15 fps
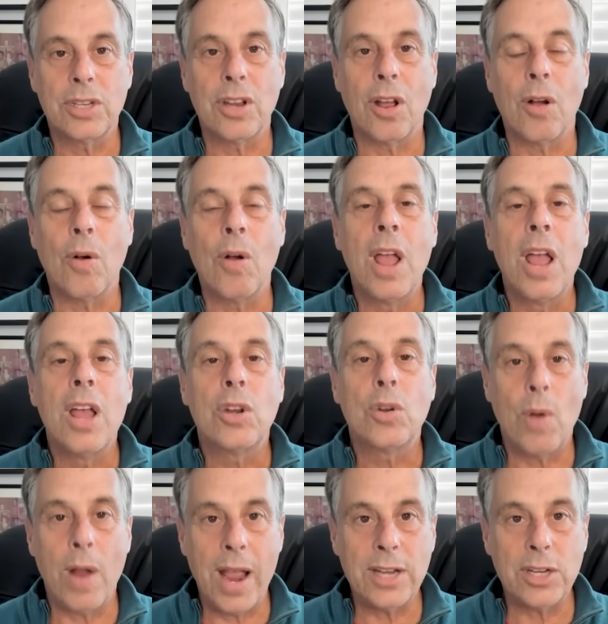So
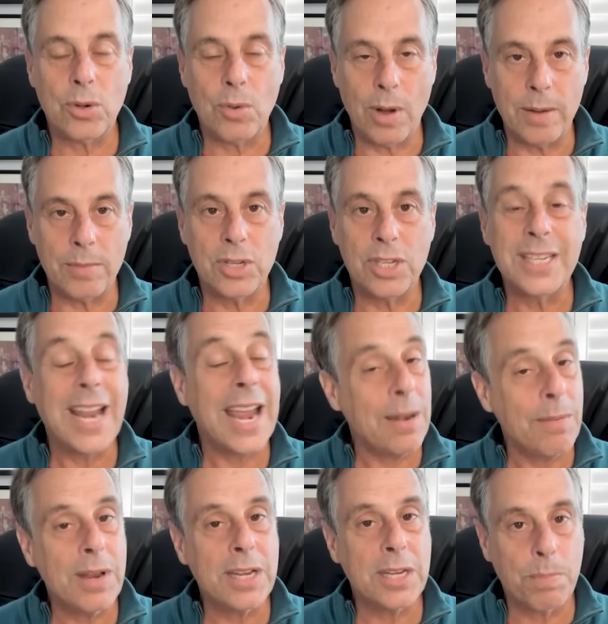transcripts,
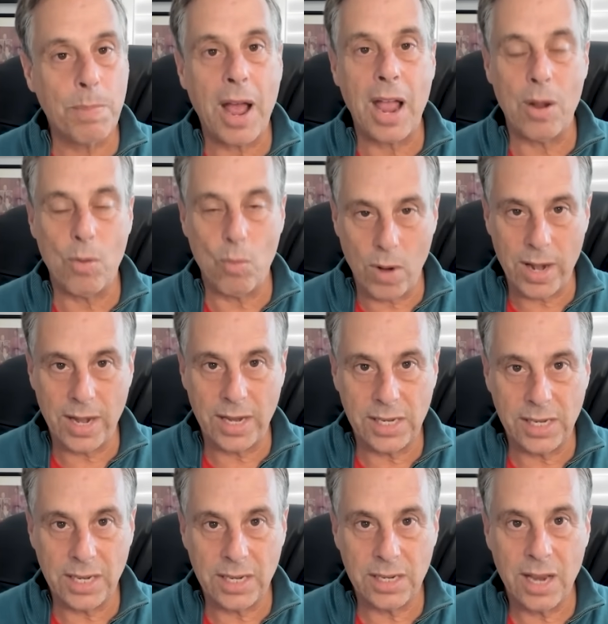statements by
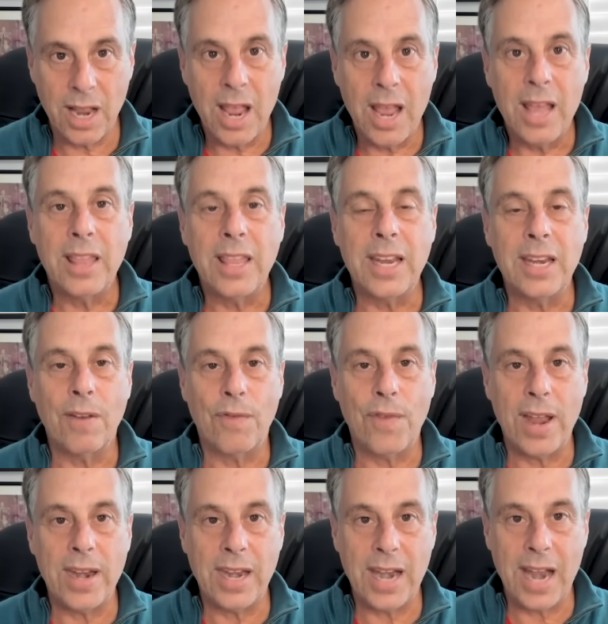witnesses, the
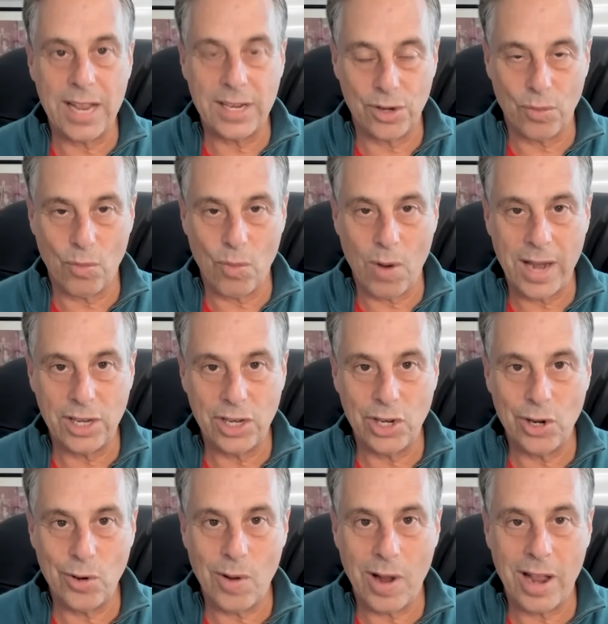defendant has a right
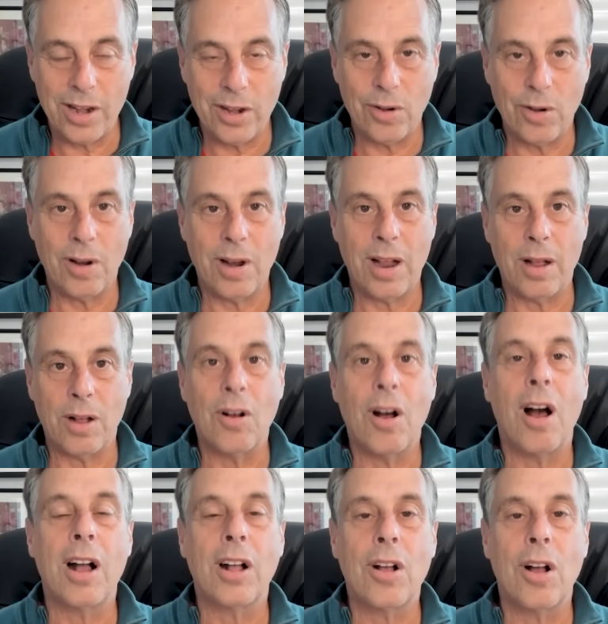to under a
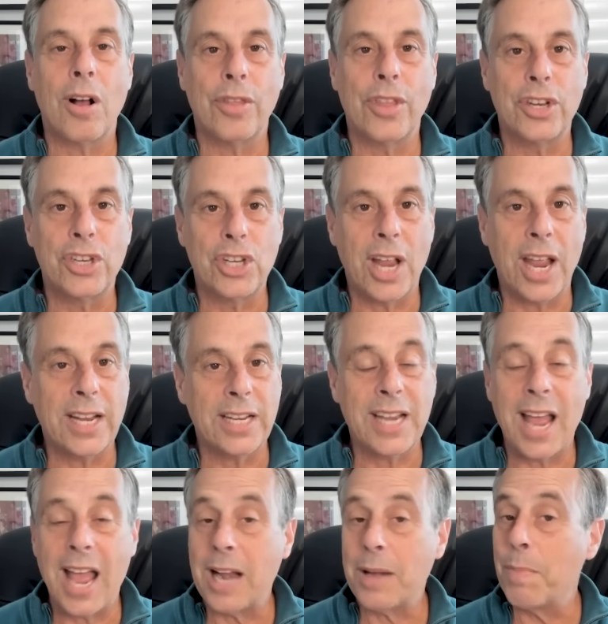law called the Jenks
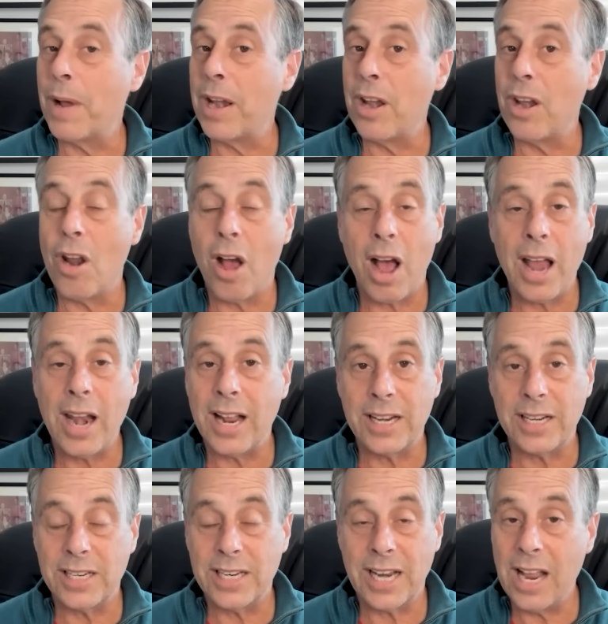Act, but not
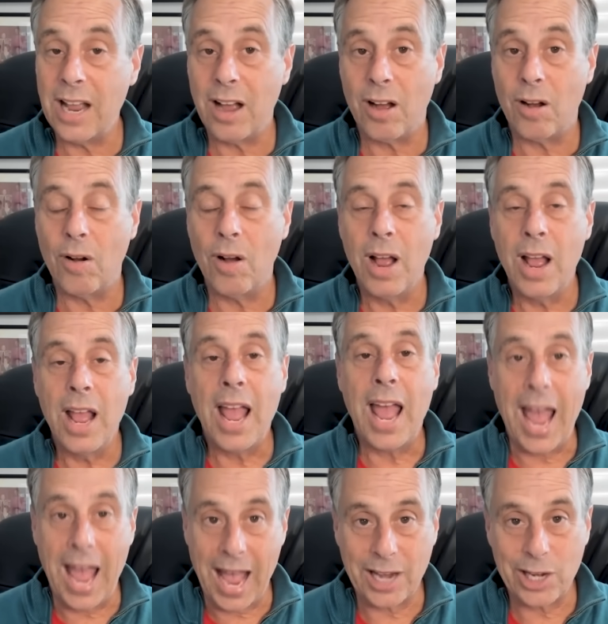until,
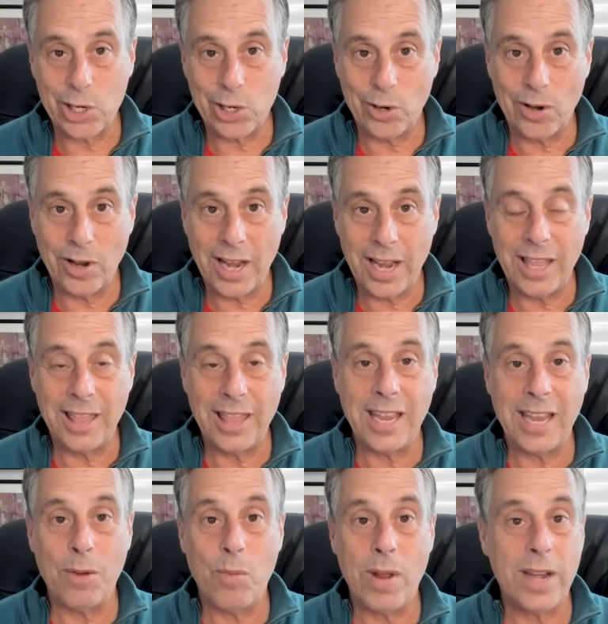actually,
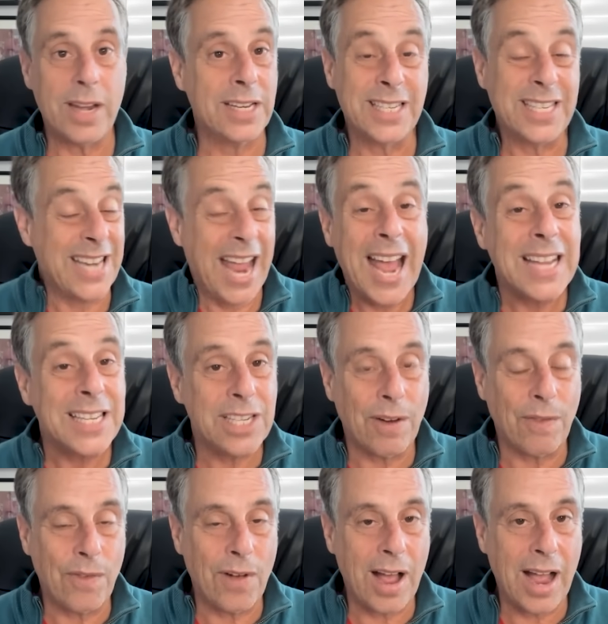the witness
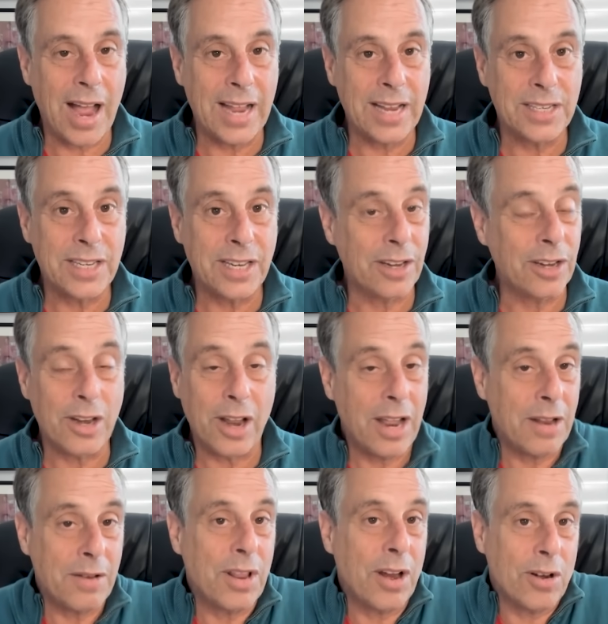testifies.
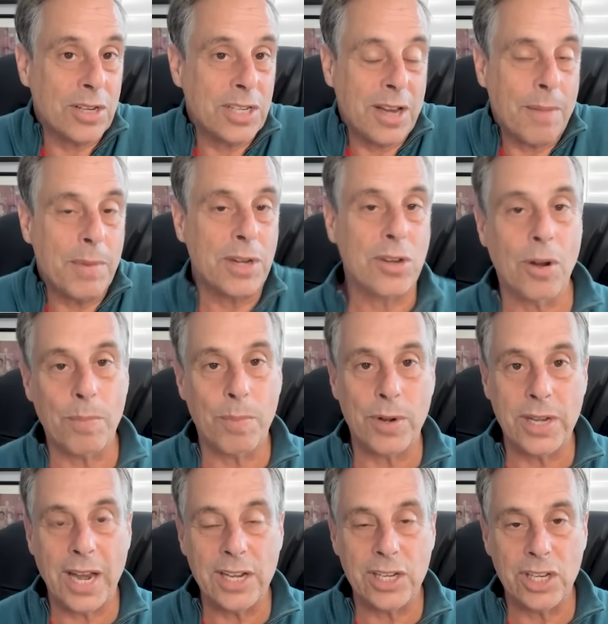There are some
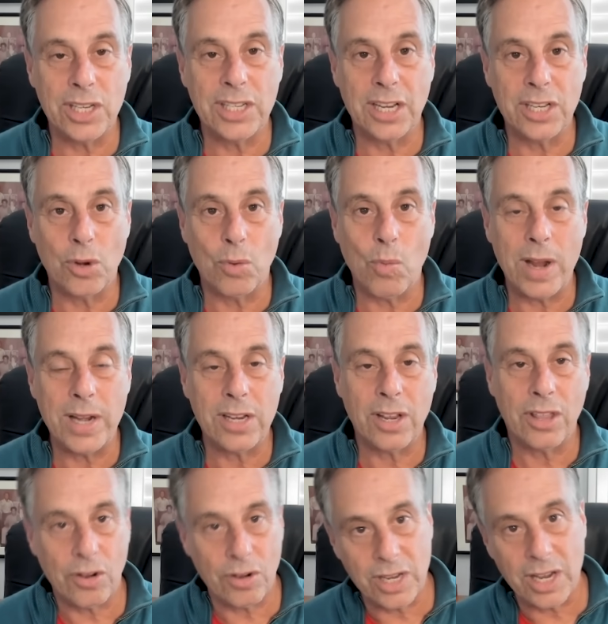interpretations that you wait
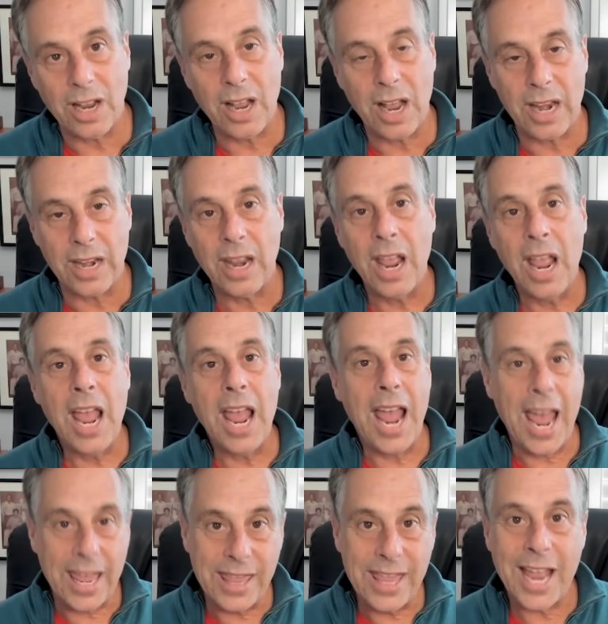till they're done,
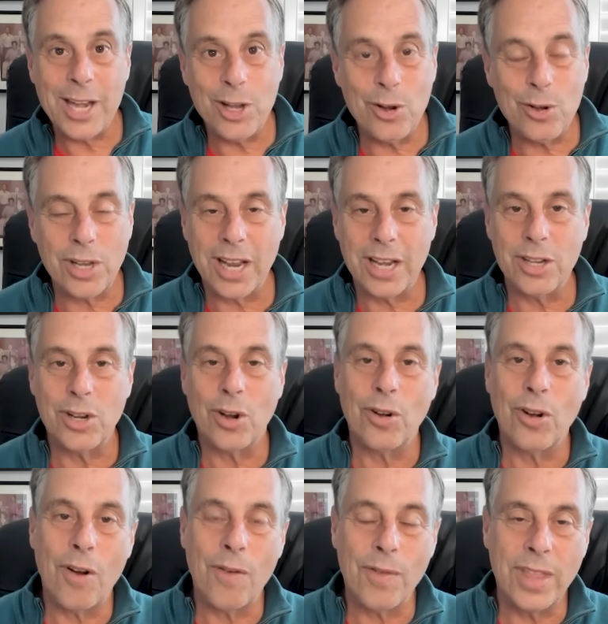and then you can
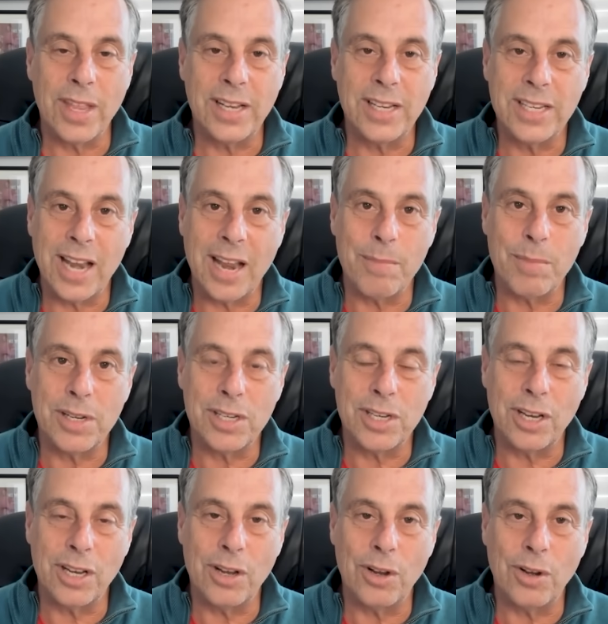turn over these statements
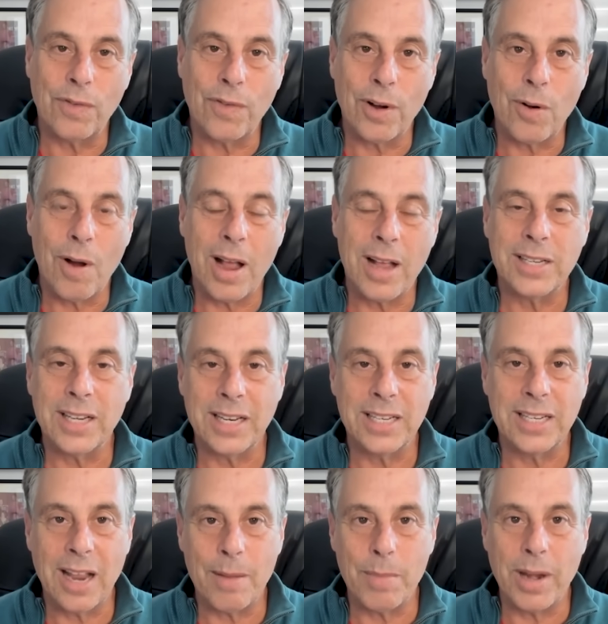to use for
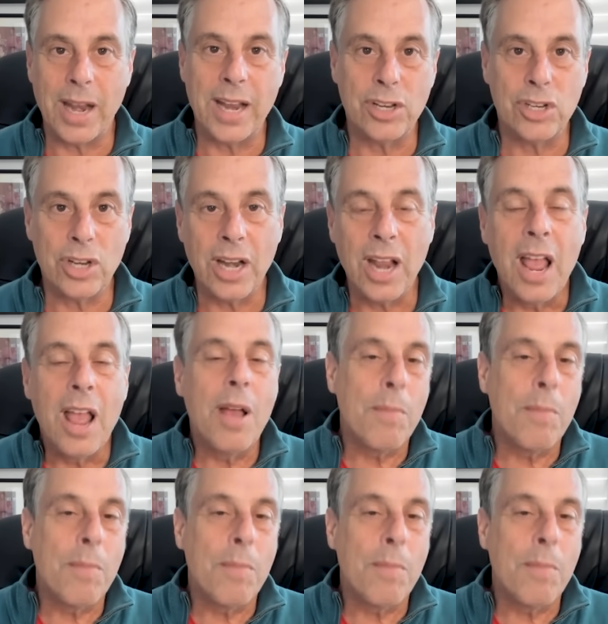cross-examination.